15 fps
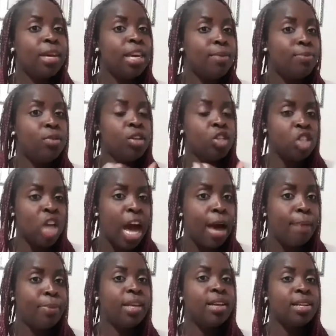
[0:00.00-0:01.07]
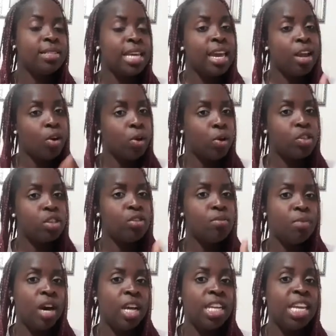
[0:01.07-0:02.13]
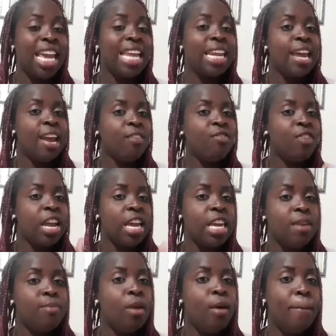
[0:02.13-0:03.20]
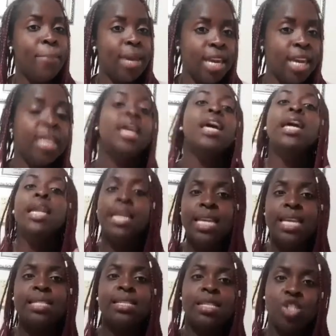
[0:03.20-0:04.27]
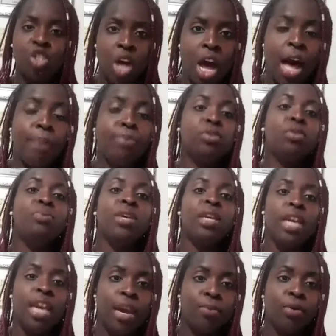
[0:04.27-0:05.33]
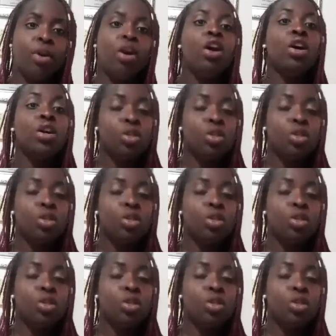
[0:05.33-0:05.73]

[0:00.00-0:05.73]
Keep your job because it earns you money, and every human being needs a job to be able